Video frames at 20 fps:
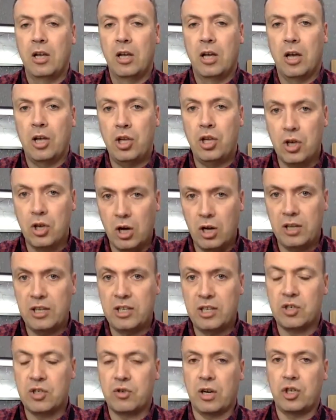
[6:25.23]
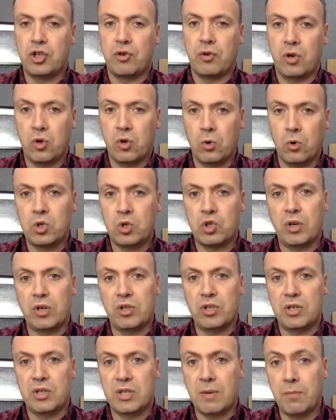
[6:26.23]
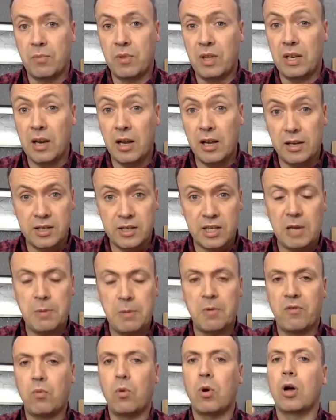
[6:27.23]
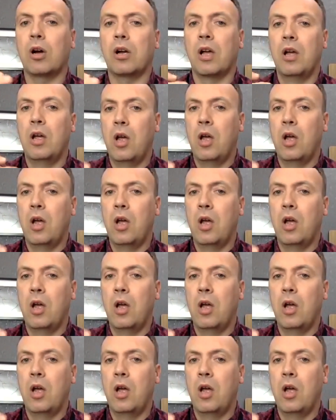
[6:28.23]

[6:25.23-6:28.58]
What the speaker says: a yearly structure, a course structure, something like a scheme of work,